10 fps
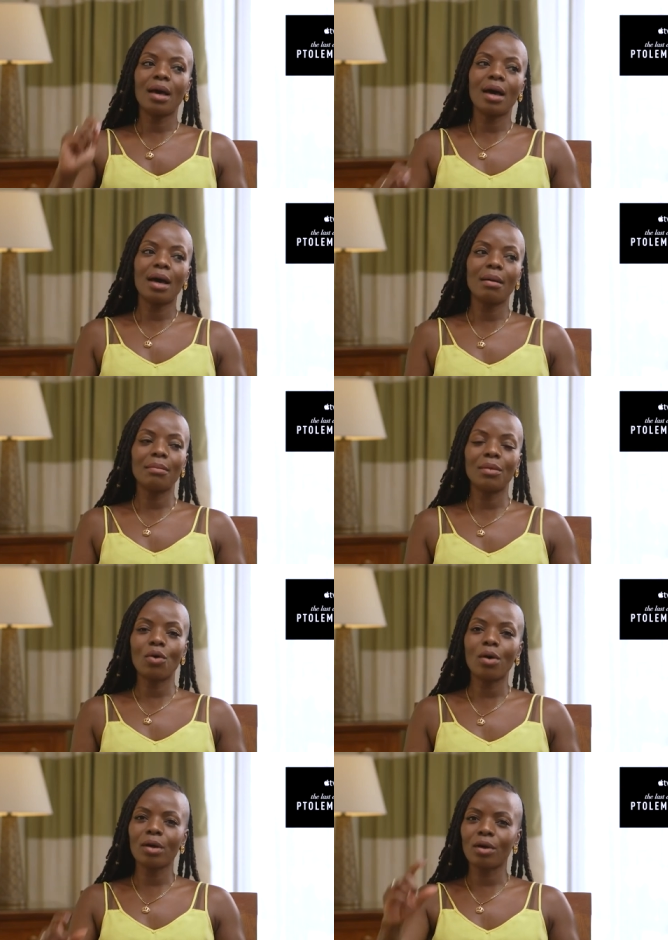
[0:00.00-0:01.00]
um,
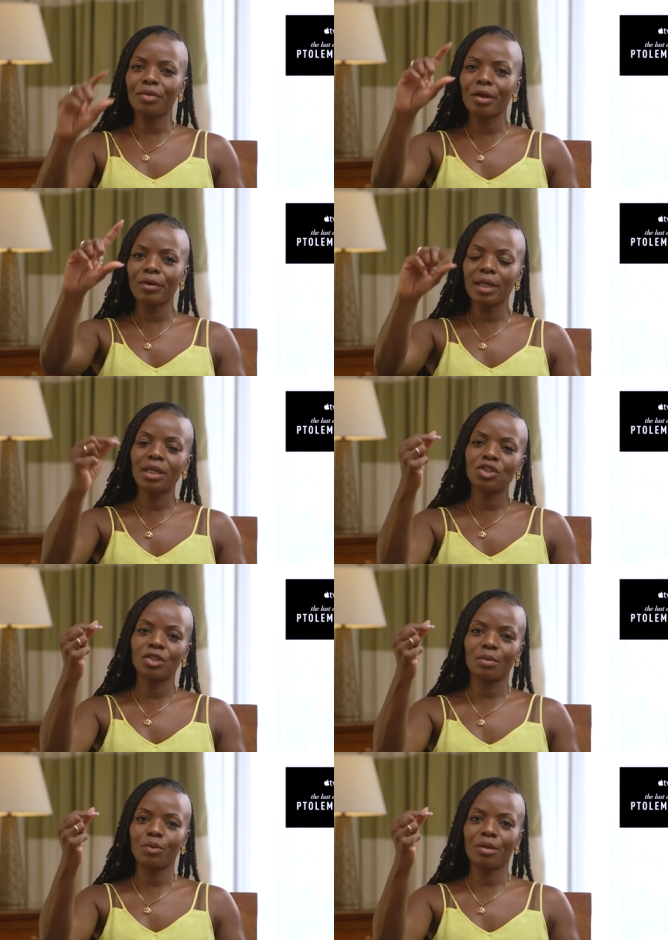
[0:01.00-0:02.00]
or, or their
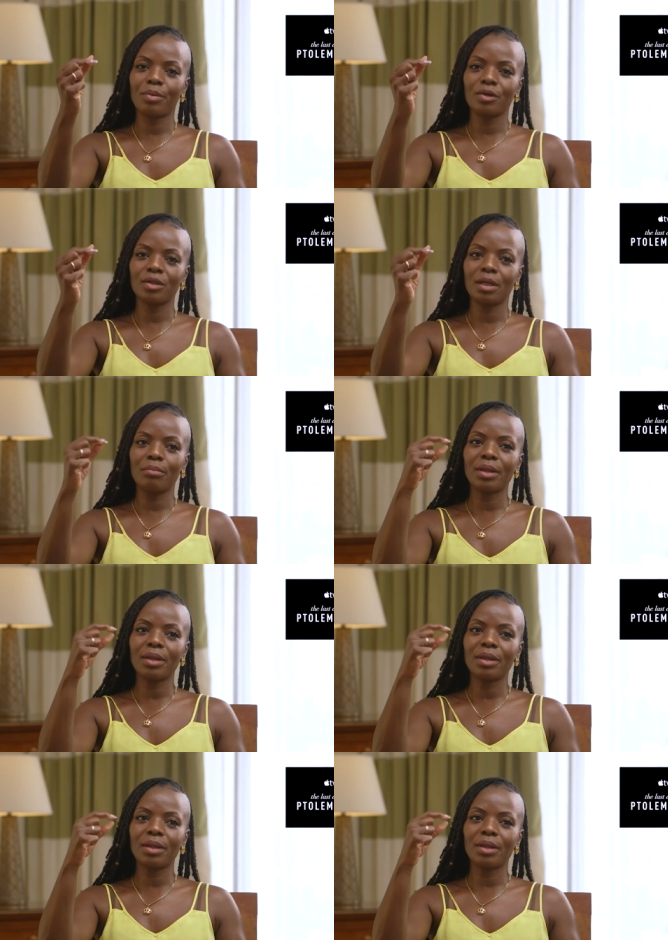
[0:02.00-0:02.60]
relationship with the person